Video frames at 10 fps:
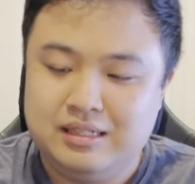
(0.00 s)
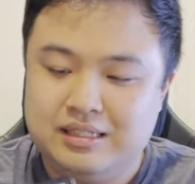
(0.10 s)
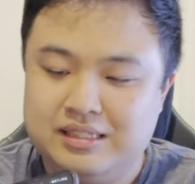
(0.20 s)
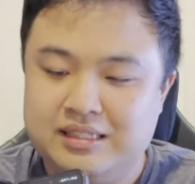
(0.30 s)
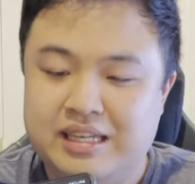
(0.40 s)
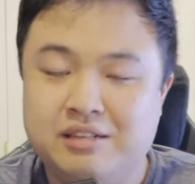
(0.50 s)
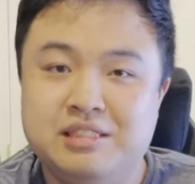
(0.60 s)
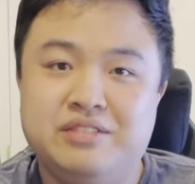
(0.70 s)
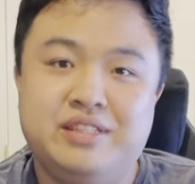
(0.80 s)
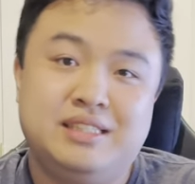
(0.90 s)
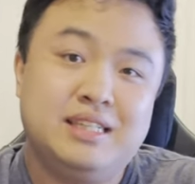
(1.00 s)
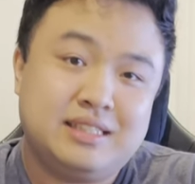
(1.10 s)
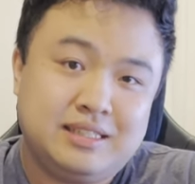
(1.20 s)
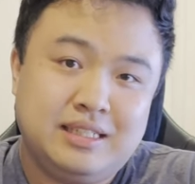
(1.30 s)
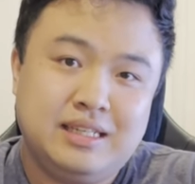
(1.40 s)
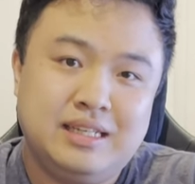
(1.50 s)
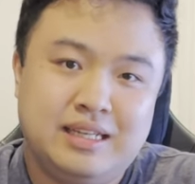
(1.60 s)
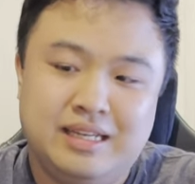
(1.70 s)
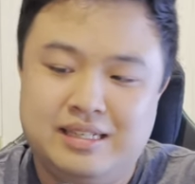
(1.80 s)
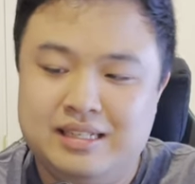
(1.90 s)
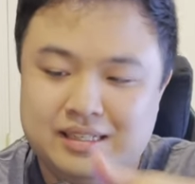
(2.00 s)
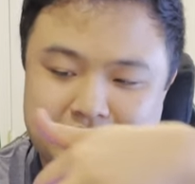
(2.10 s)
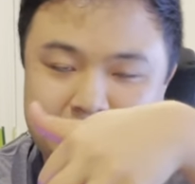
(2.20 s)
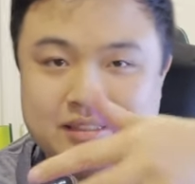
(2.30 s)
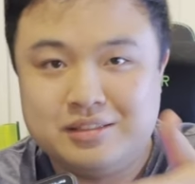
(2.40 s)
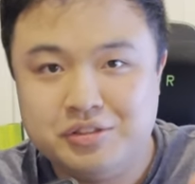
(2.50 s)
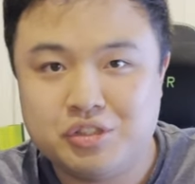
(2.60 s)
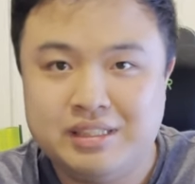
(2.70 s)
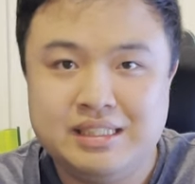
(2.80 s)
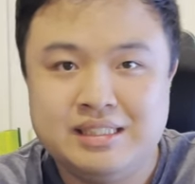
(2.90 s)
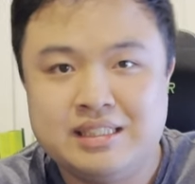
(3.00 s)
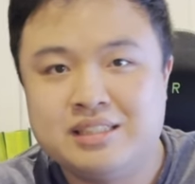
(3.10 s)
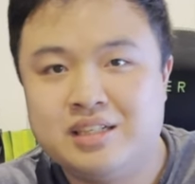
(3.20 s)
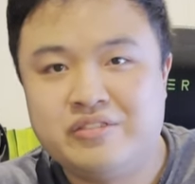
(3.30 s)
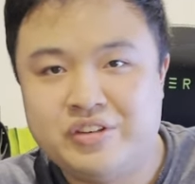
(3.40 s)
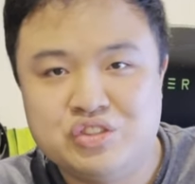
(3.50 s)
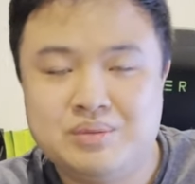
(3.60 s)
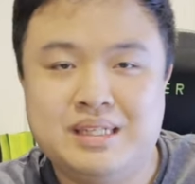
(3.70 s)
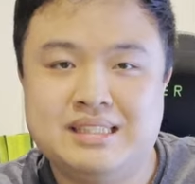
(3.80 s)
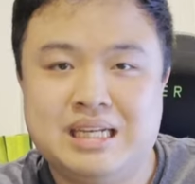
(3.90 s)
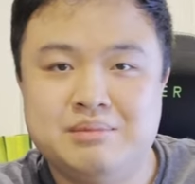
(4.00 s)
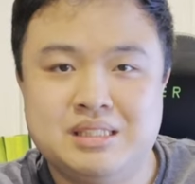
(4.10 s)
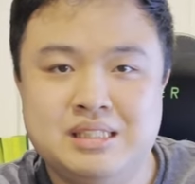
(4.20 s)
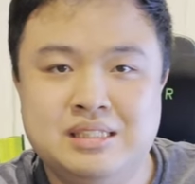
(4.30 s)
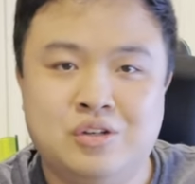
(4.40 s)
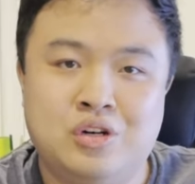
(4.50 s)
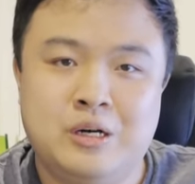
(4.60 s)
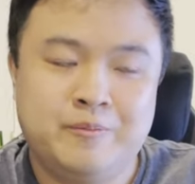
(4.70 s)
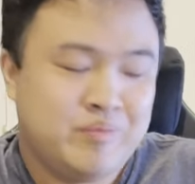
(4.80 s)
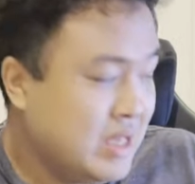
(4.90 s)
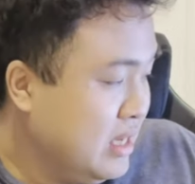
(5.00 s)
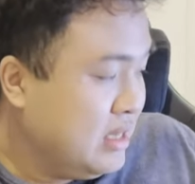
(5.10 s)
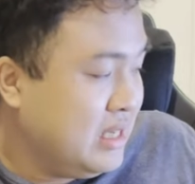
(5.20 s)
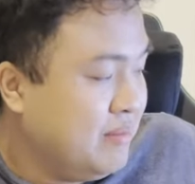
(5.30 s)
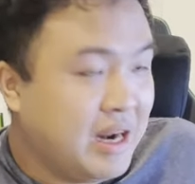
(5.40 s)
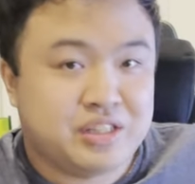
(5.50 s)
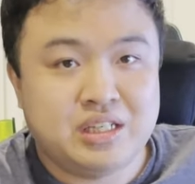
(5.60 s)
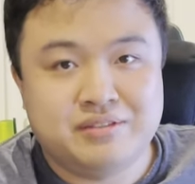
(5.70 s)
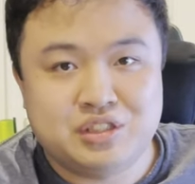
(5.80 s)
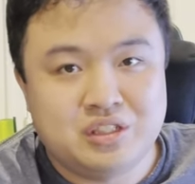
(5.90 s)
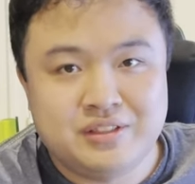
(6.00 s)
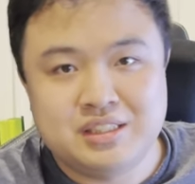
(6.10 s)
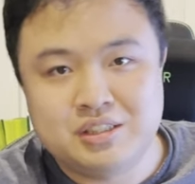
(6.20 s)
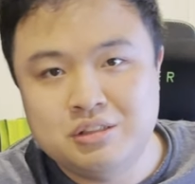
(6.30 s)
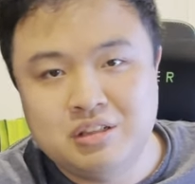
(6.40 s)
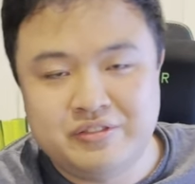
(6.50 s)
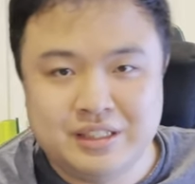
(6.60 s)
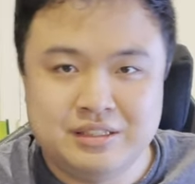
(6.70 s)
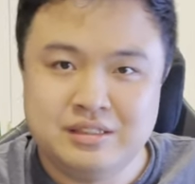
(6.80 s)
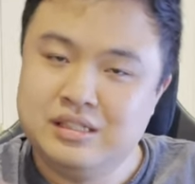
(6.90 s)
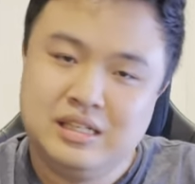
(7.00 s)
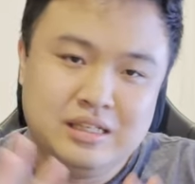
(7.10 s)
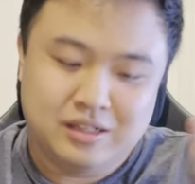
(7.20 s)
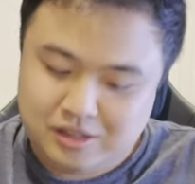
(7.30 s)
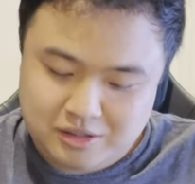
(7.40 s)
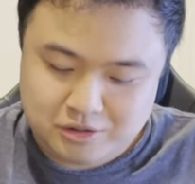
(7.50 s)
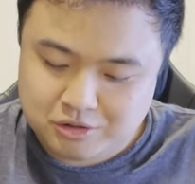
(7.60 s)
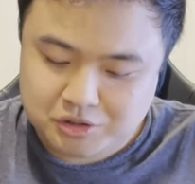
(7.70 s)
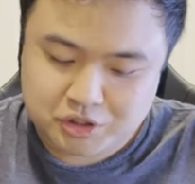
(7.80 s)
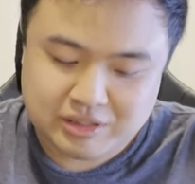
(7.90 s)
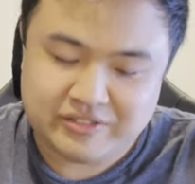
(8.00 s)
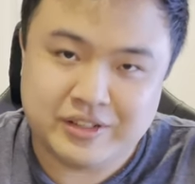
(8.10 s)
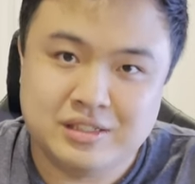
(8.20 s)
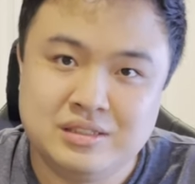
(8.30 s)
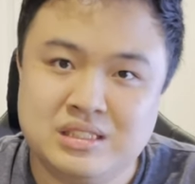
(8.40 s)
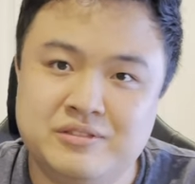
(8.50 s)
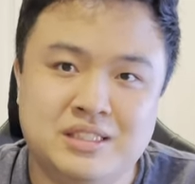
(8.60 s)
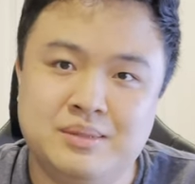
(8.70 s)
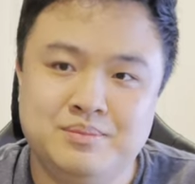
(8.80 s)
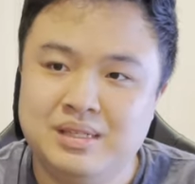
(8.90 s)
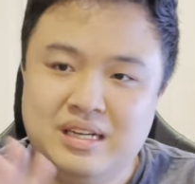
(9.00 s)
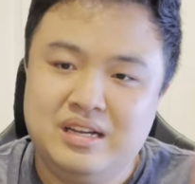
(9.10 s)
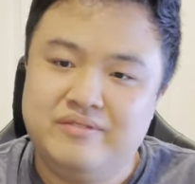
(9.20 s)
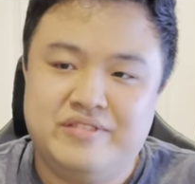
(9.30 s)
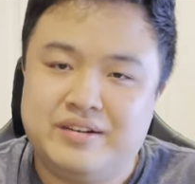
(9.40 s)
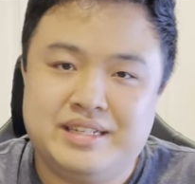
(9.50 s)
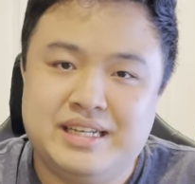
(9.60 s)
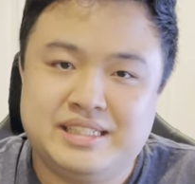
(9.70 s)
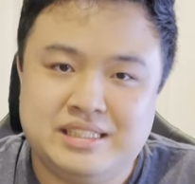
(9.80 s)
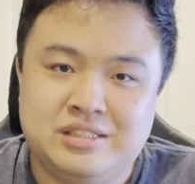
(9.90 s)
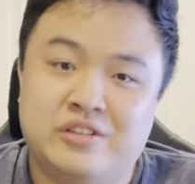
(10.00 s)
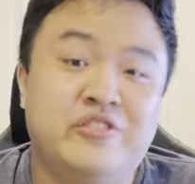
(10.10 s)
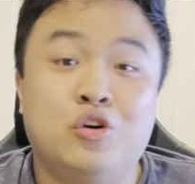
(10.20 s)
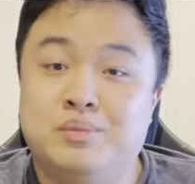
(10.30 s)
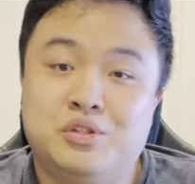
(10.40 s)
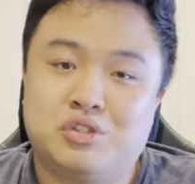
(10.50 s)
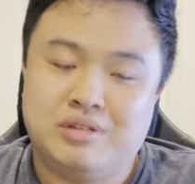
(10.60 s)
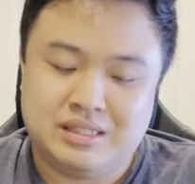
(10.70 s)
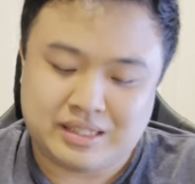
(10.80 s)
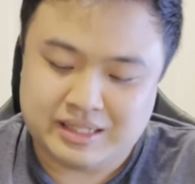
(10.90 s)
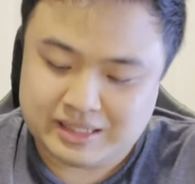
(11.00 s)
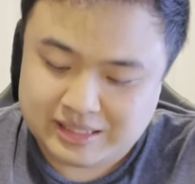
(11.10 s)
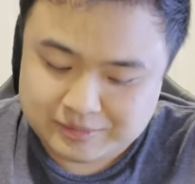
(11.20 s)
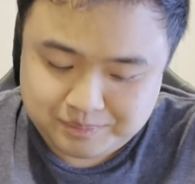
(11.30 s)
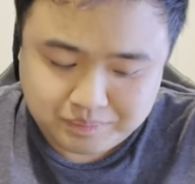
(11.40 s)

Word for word: this is the L G V sixty, and you know, two screens, and there's other phones from like Samsung or the Microsoft Surface Duo phone, all dual screen phones of some variation or foldable screen or something like that.